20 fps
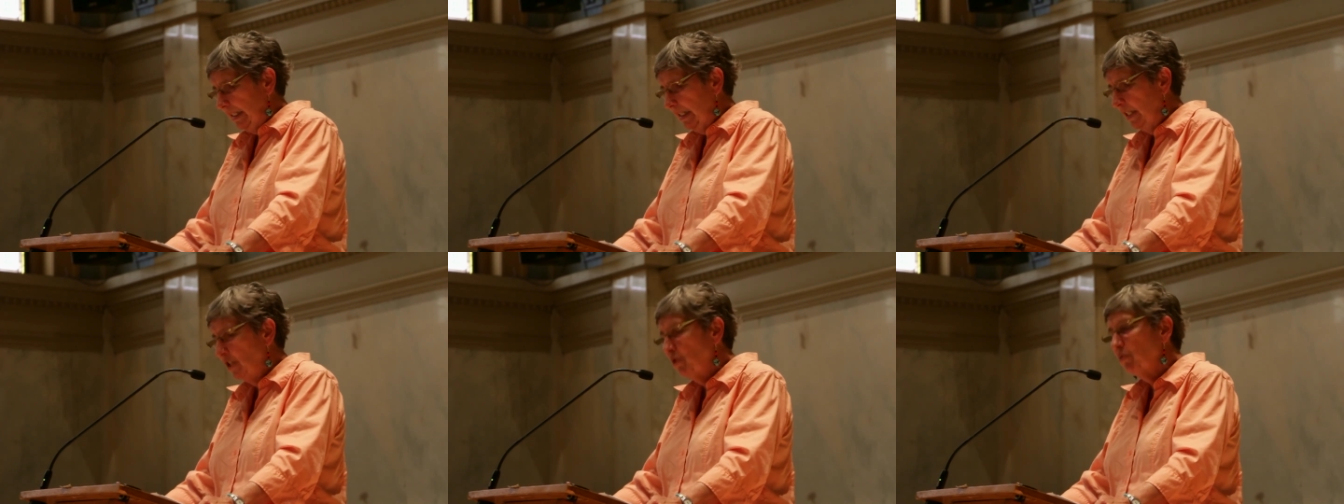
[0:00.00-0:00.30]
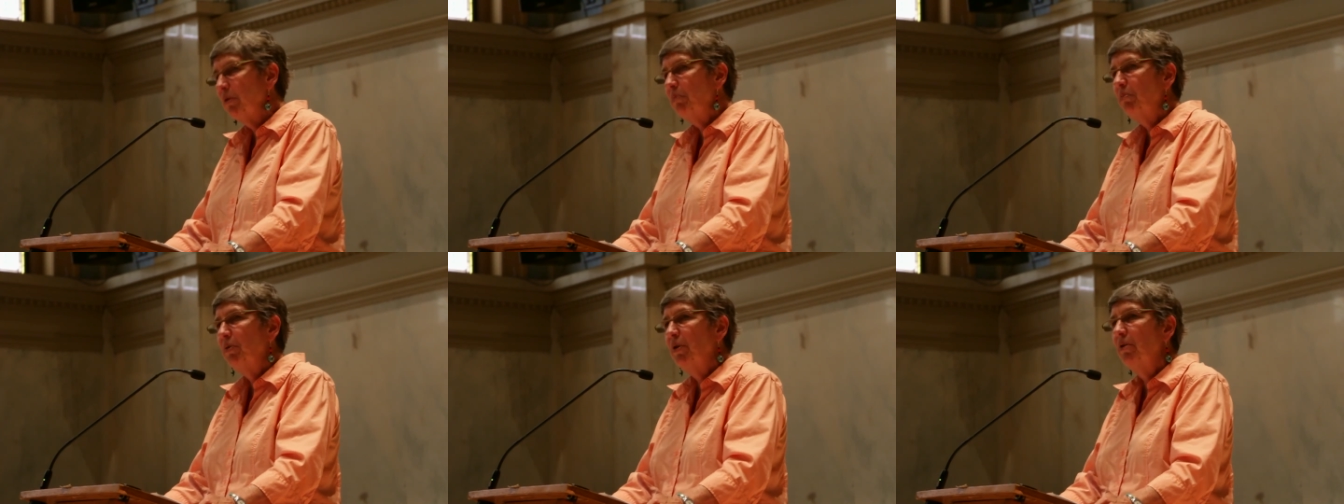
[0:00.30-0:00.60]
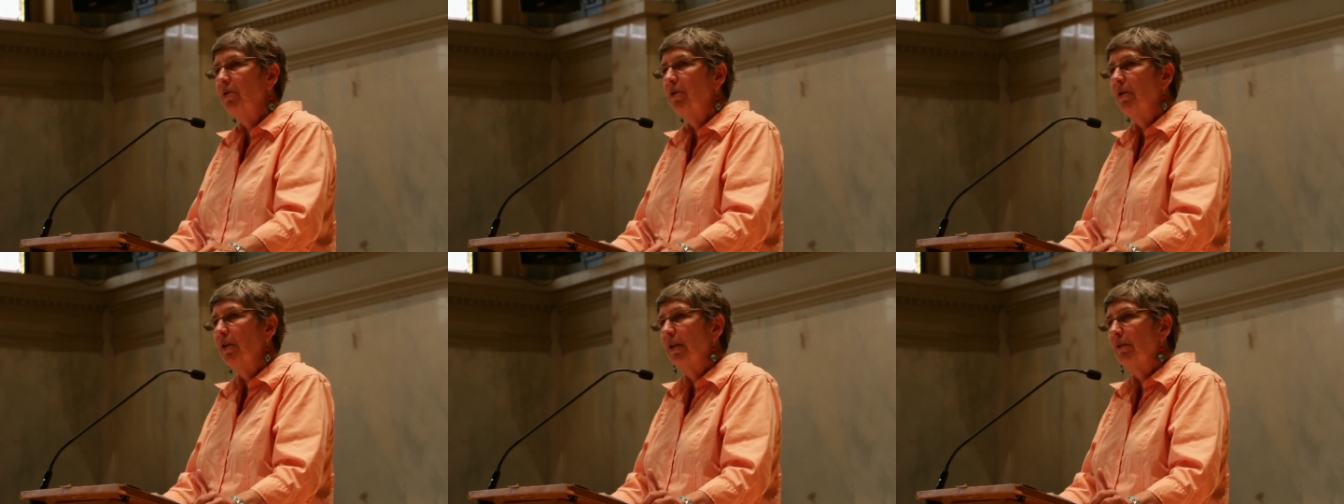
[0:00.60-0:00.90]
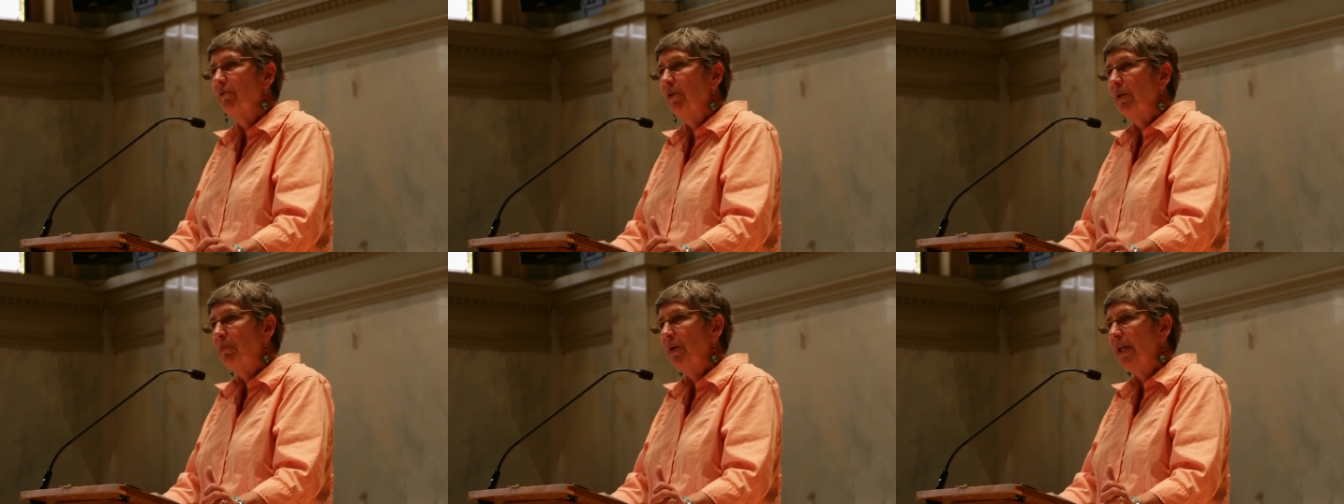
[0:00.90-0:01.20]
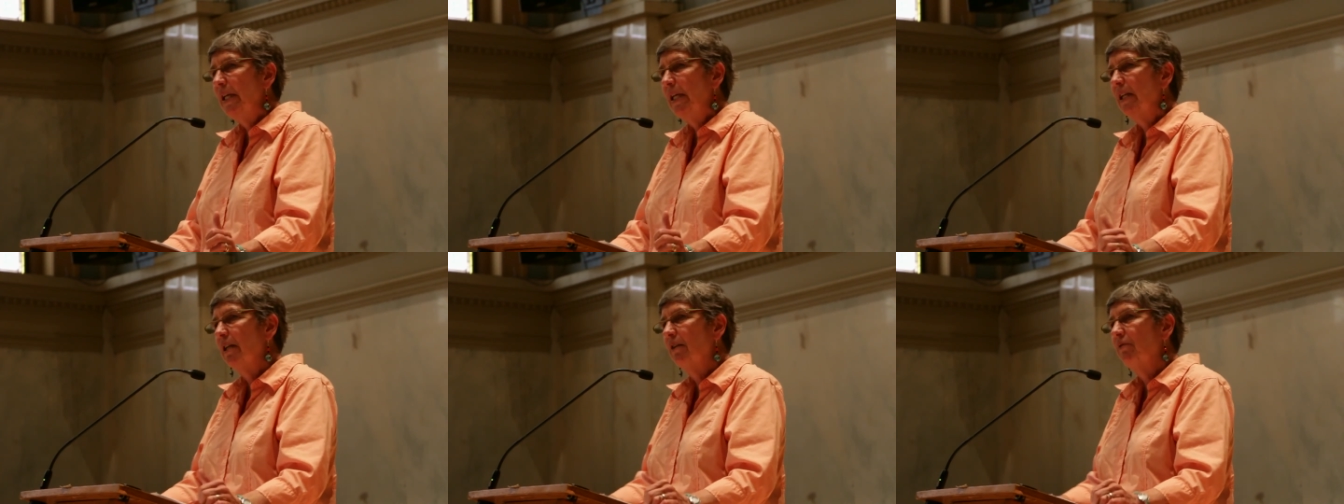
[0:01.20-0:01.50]
let's repute,
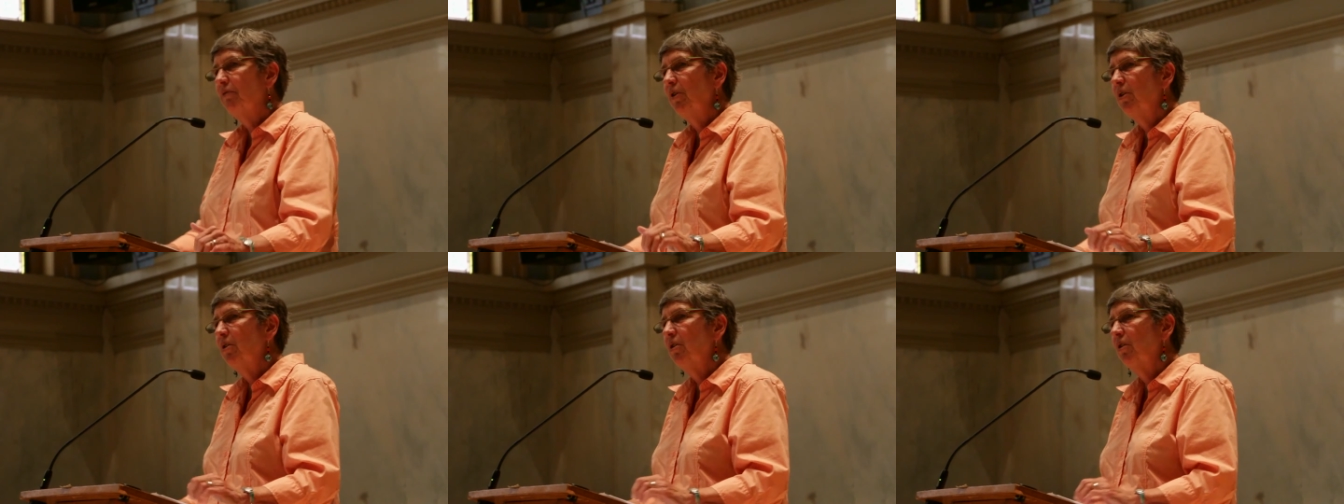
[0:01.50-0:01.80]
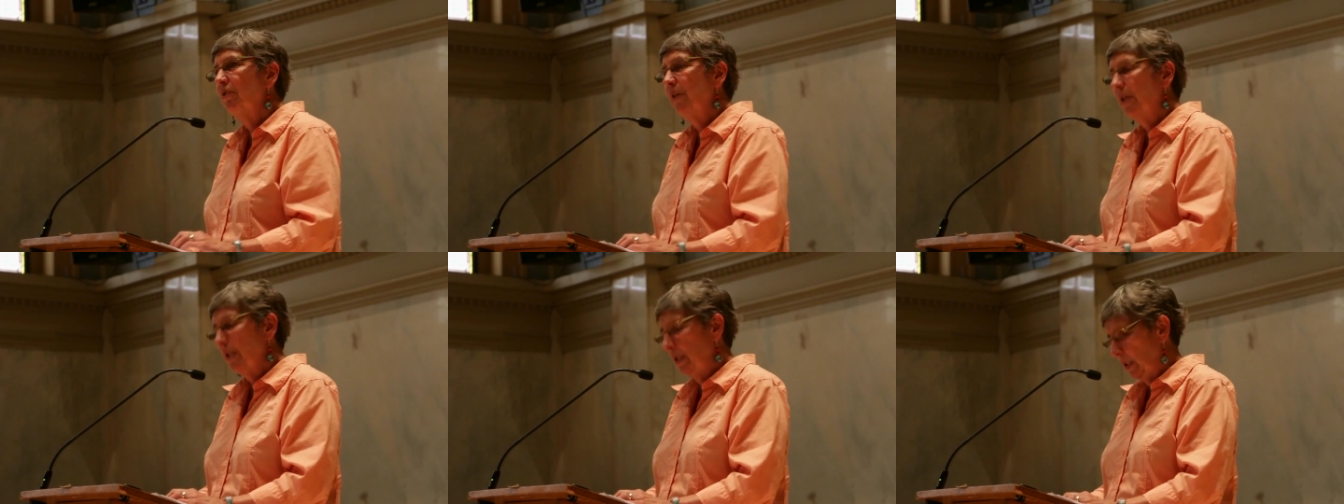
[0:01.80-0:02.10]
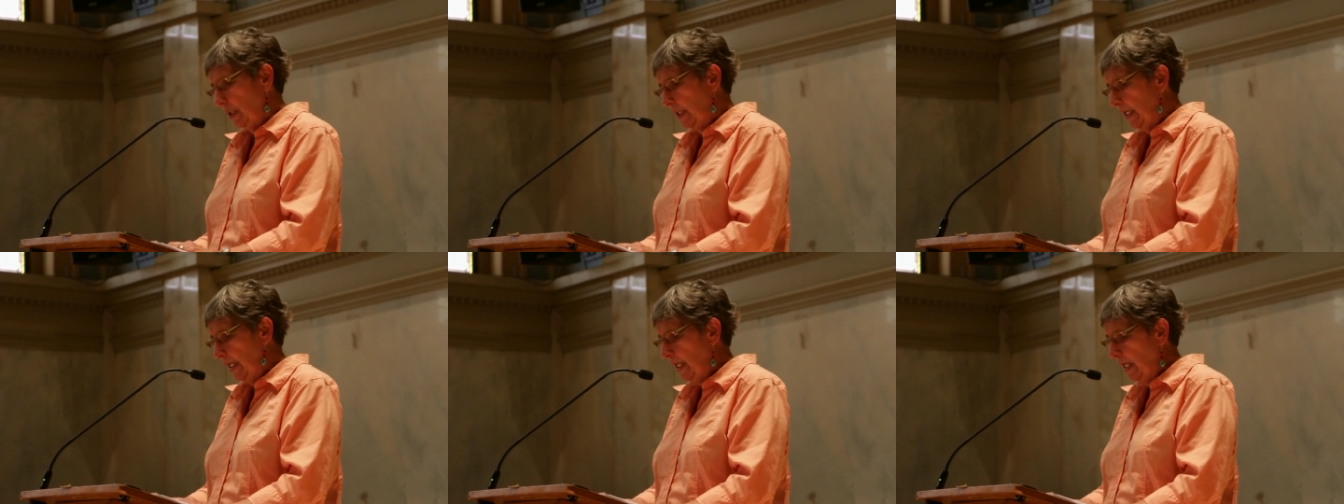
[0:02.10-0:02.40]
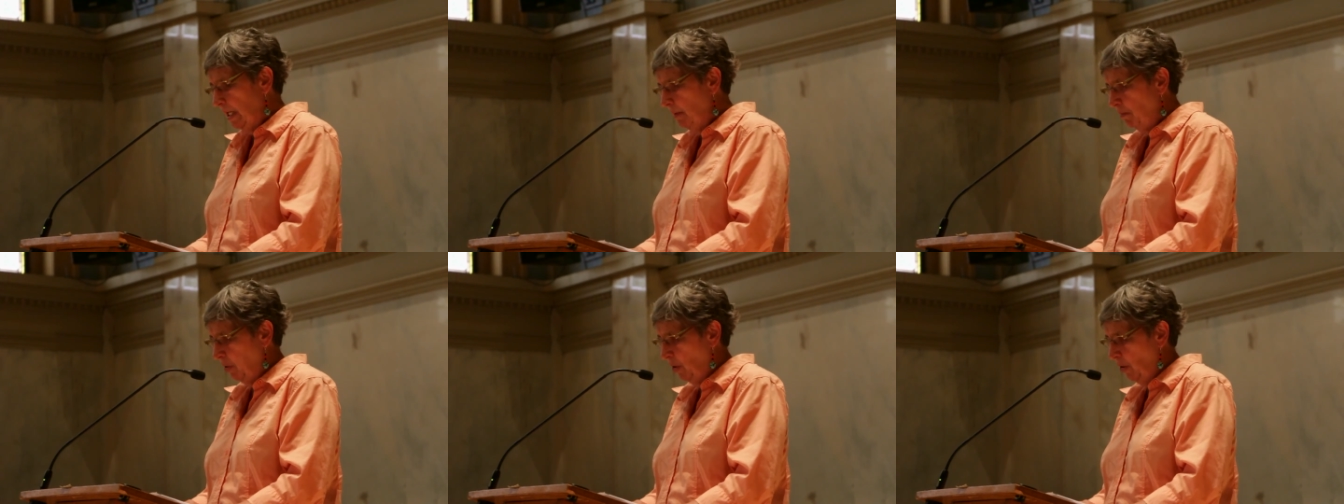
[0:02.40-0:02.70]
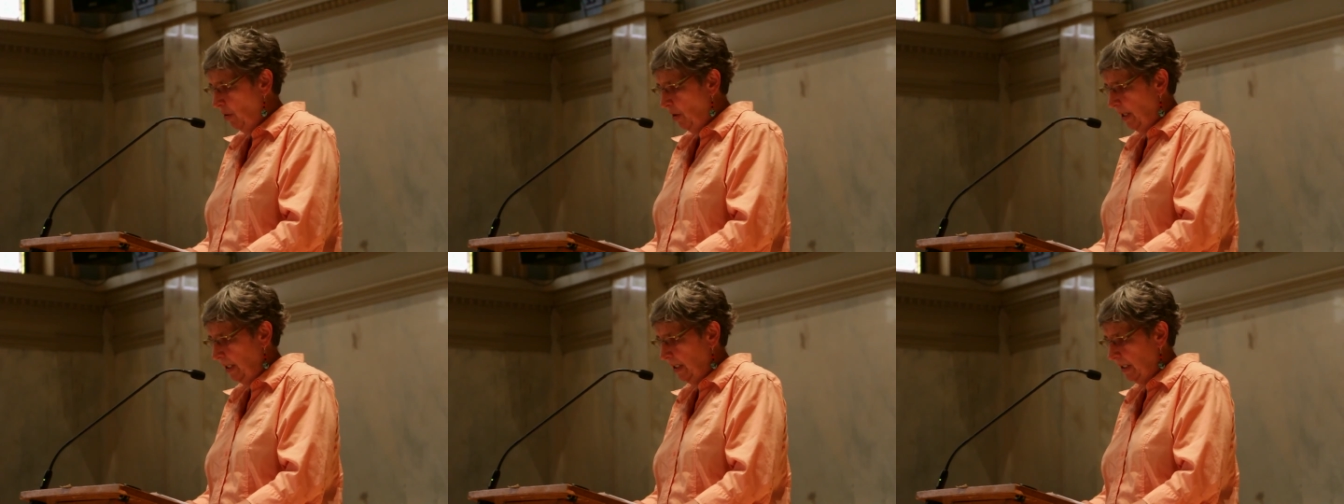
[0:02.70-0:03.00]
repeat a few of his key
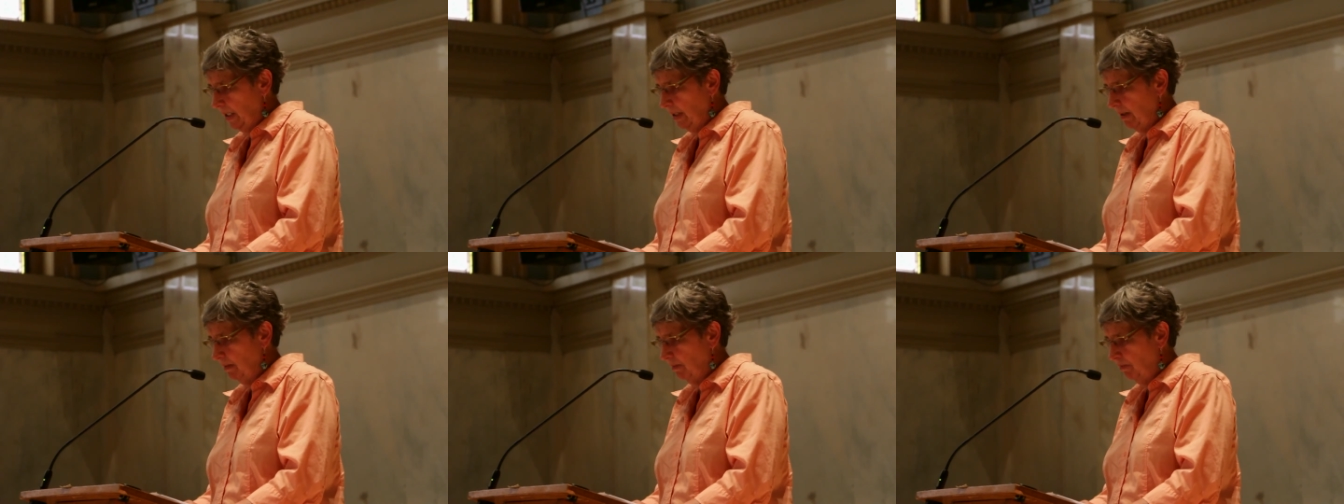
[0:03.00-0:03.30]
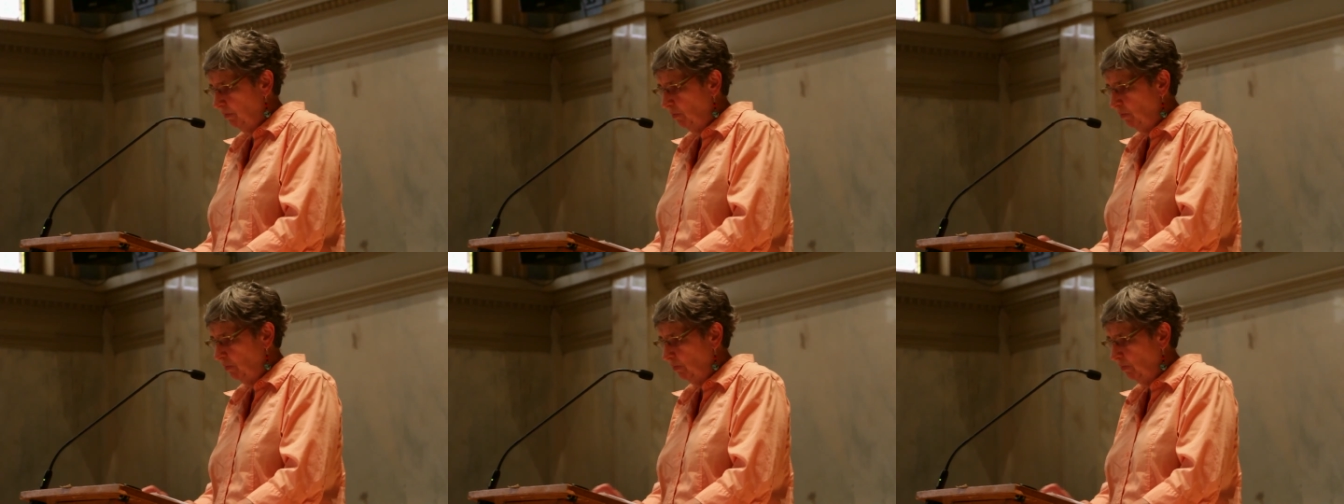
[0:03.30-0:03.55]
points.